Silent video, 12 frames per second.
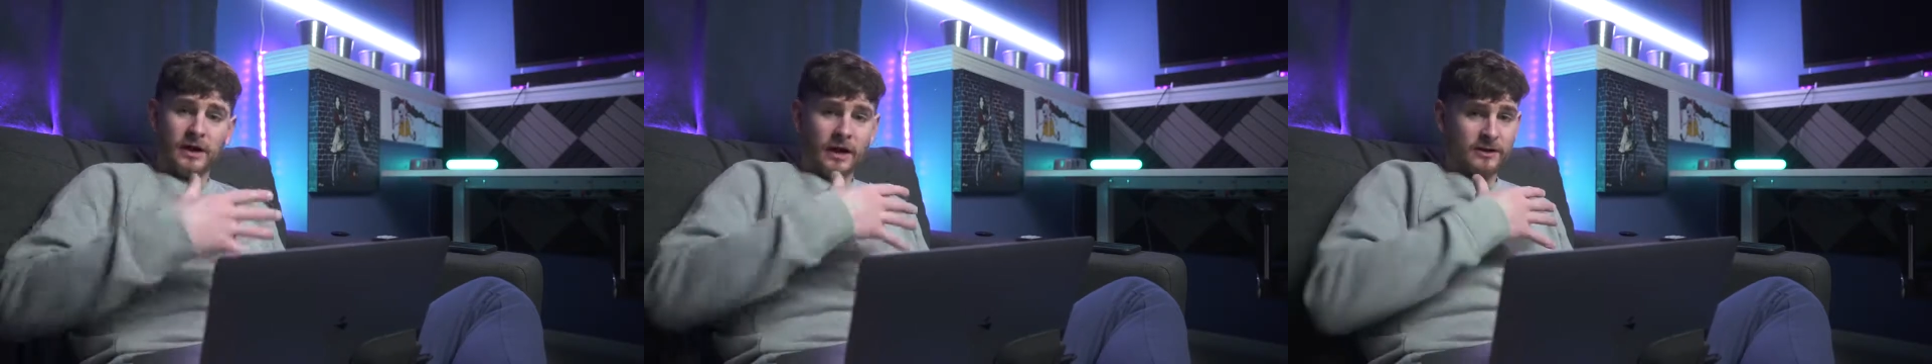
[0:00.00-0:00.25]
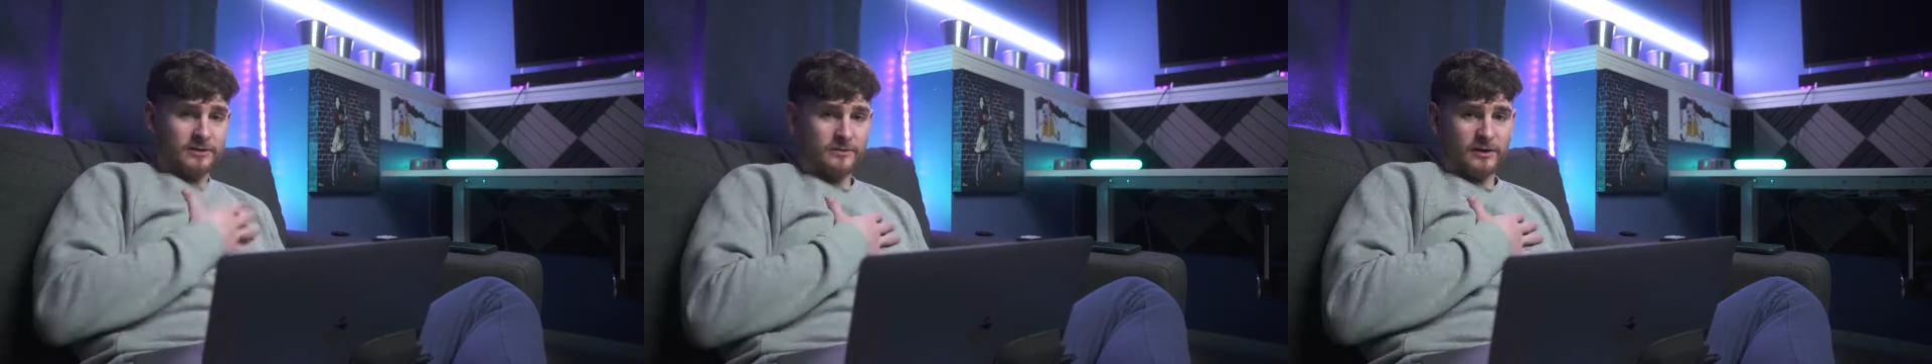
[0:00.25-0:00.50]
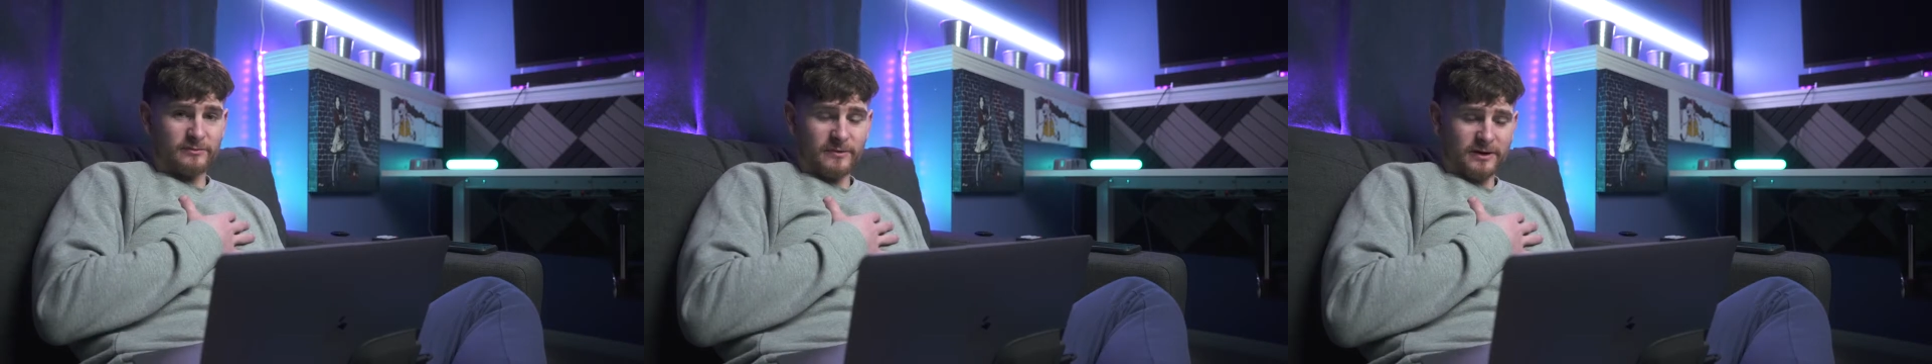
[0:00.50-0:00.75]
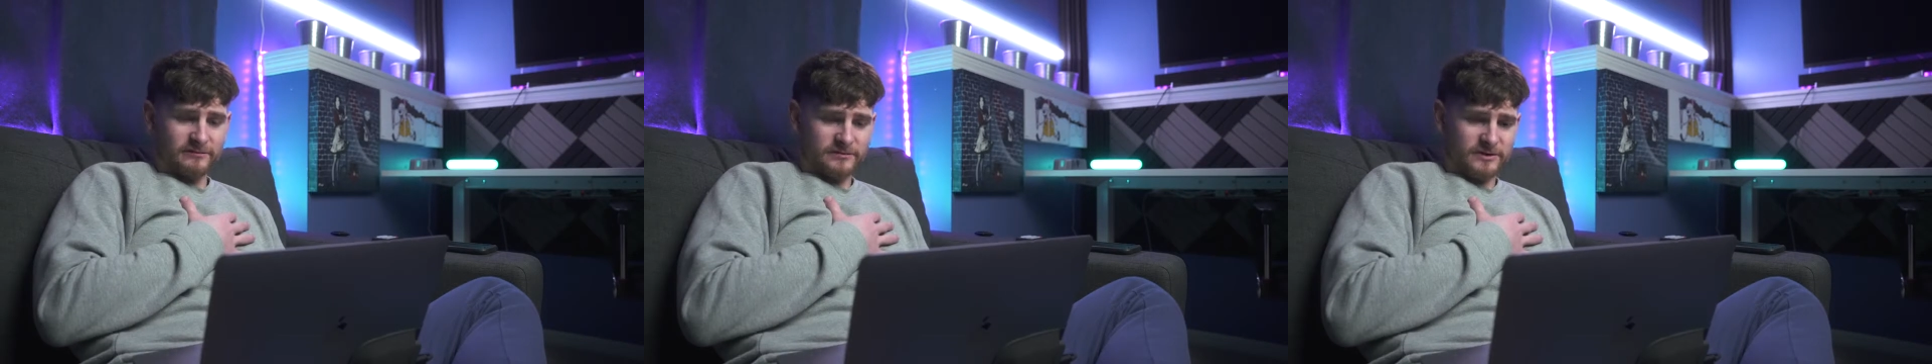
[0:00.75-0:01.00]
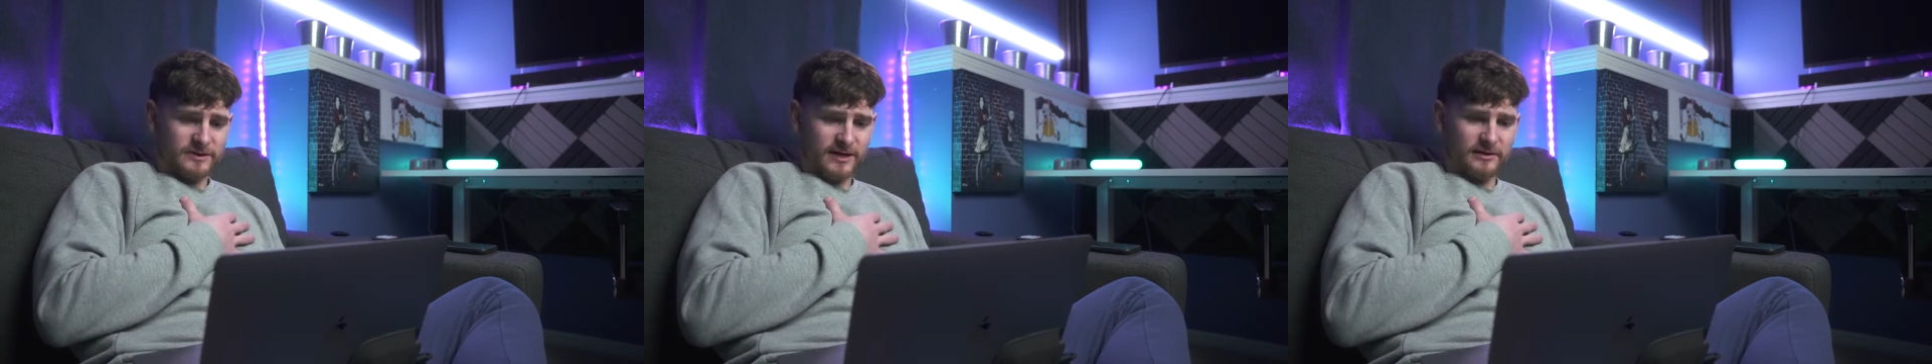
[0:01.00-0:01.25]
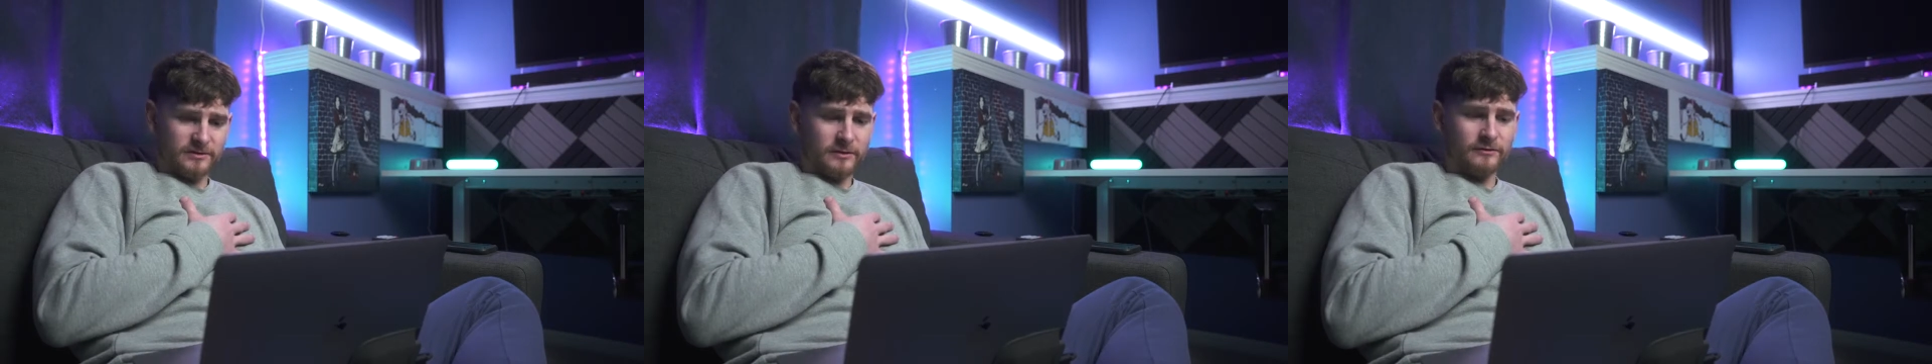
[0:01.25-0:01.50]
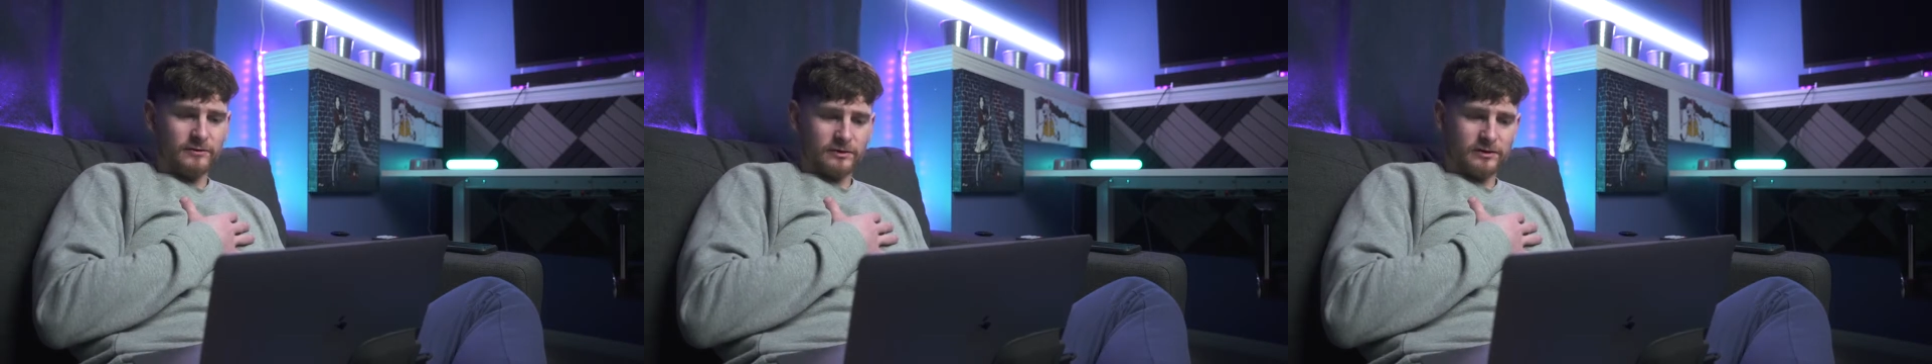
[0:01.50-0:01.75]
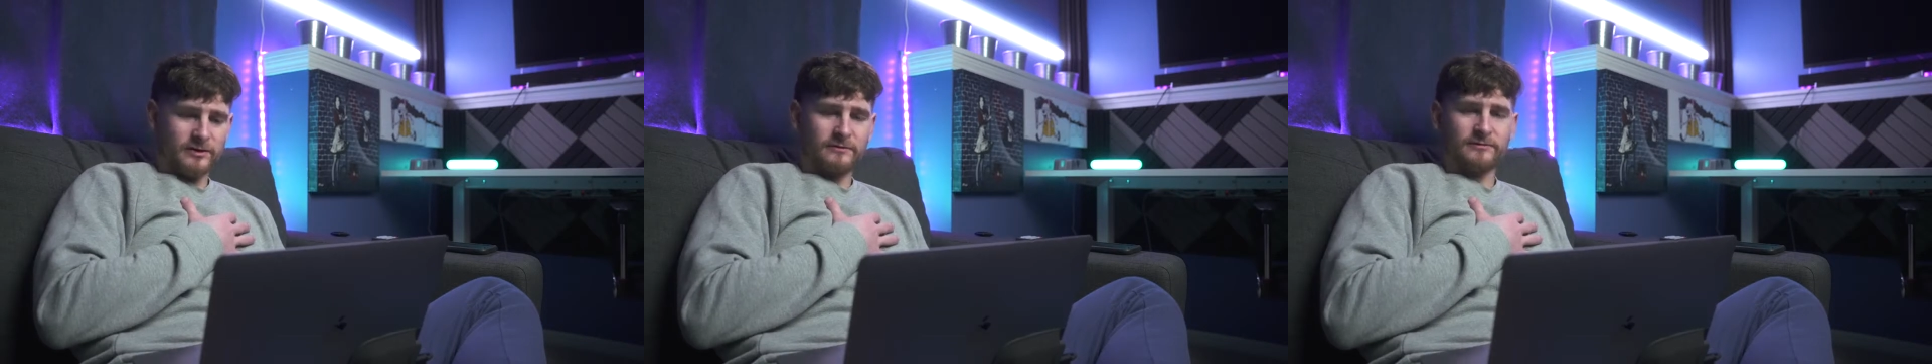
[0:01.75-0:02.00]
I do have mine for sale if you're
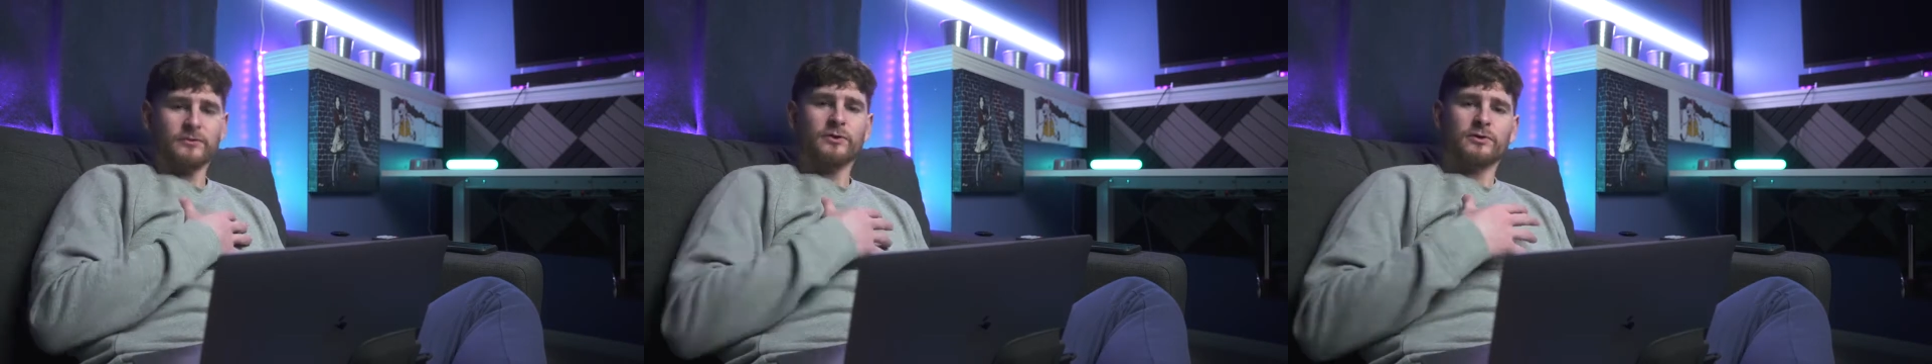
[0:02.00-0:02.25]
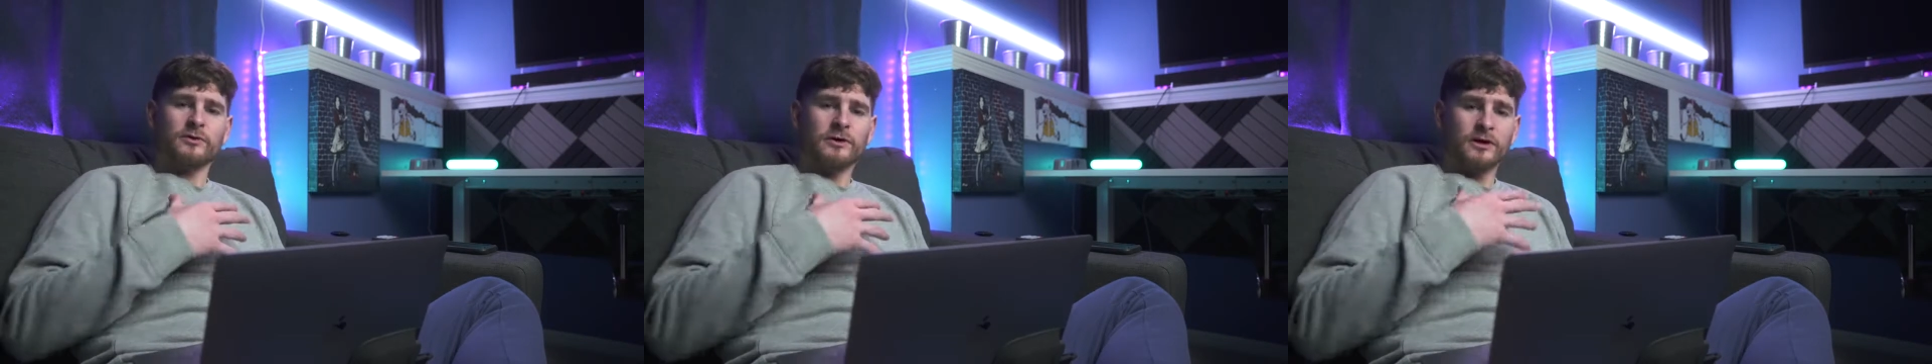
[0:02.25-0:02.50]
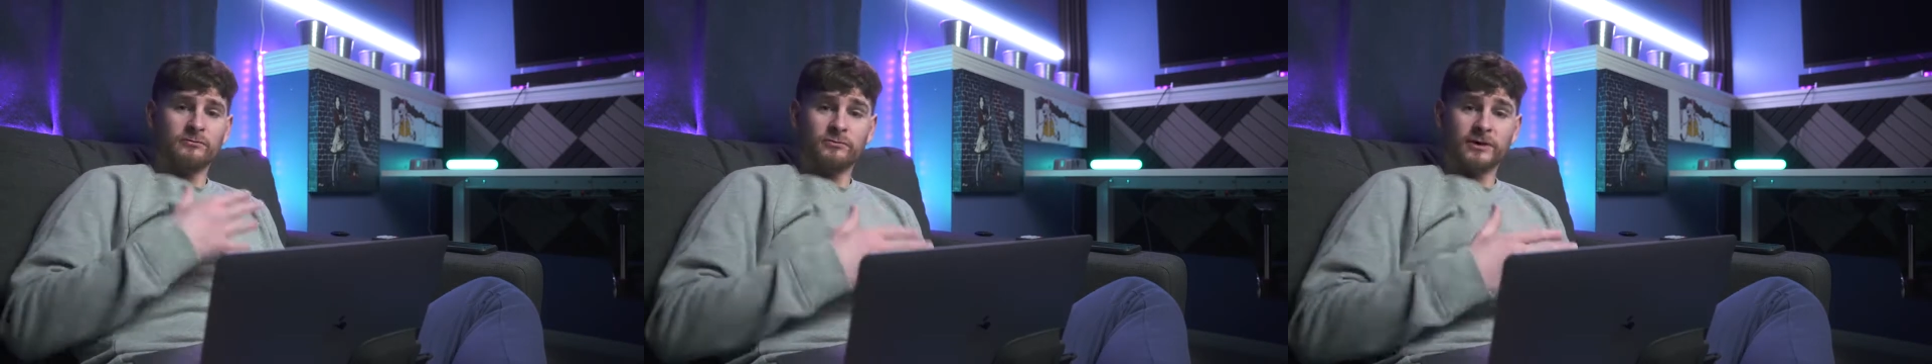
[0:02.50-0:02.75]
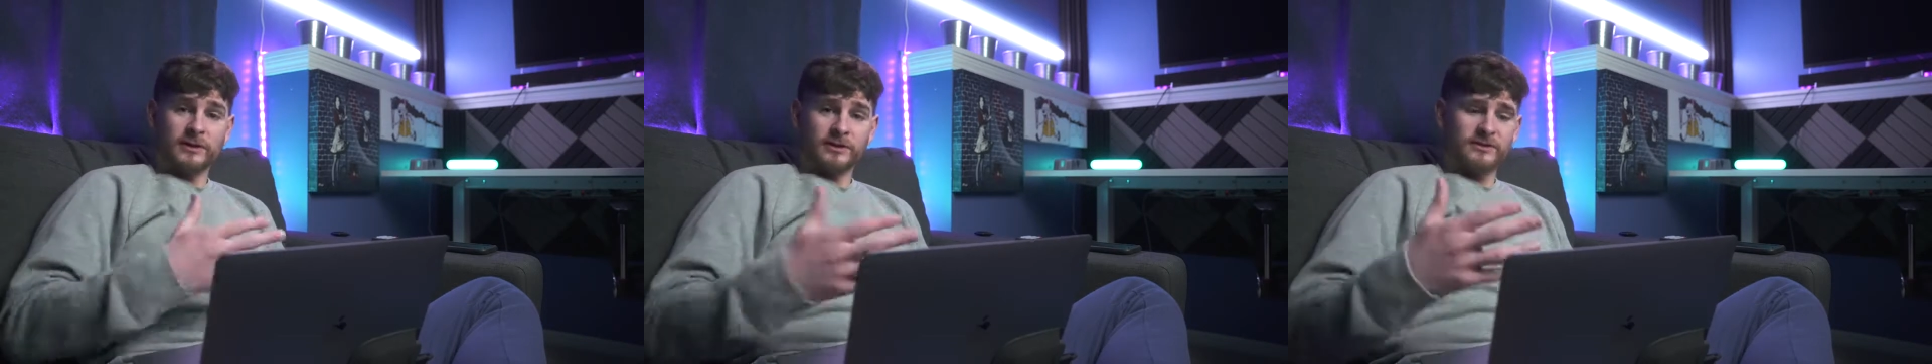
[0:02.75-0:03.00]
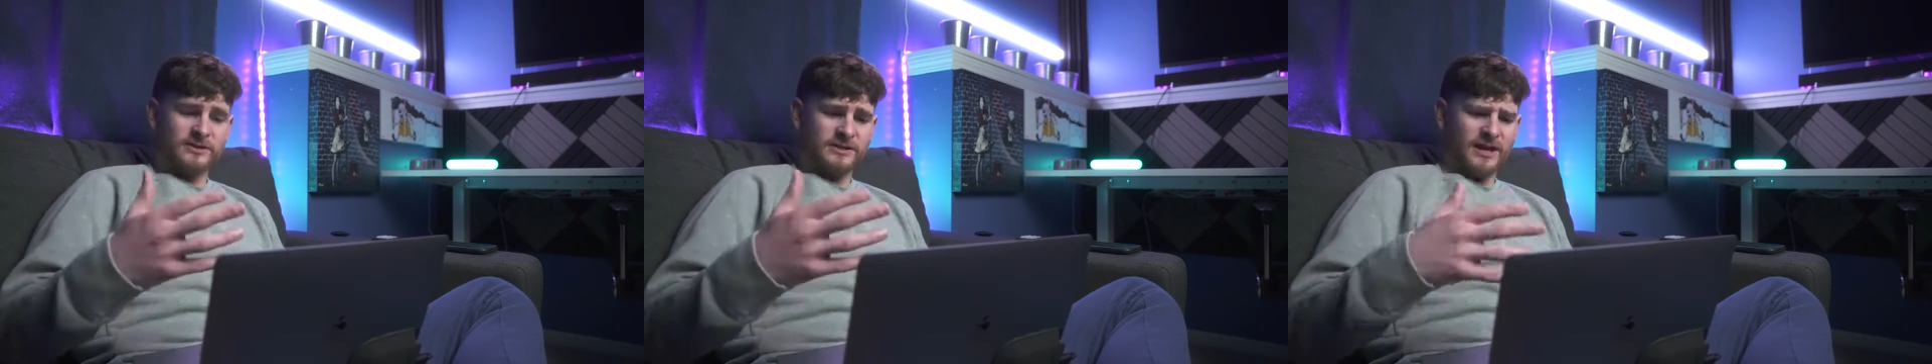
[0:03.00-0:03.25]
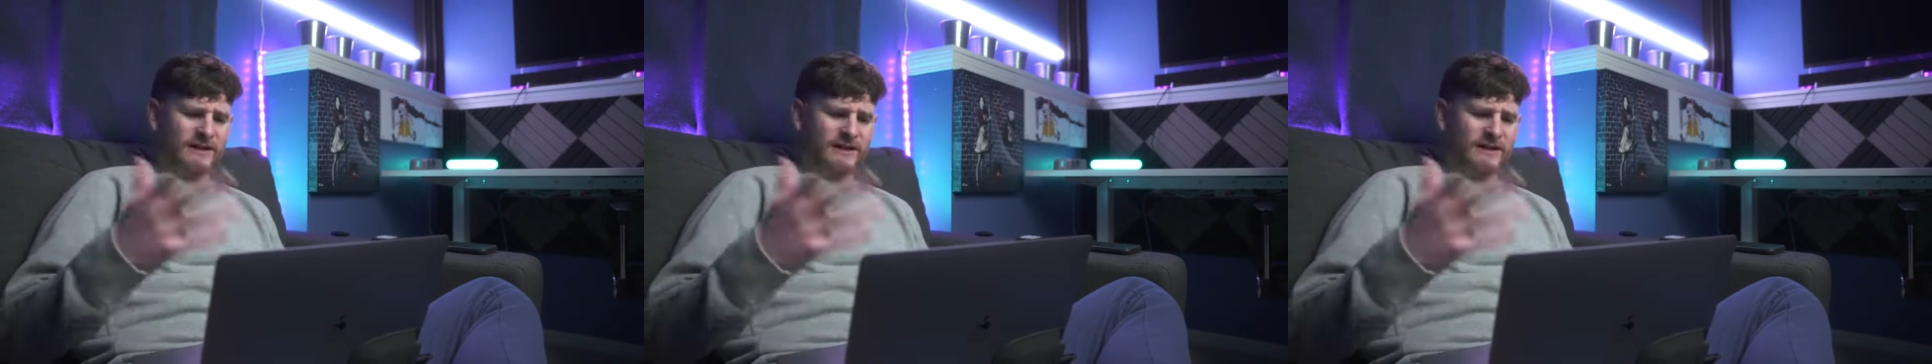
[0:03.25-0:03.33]
looking for a really good set.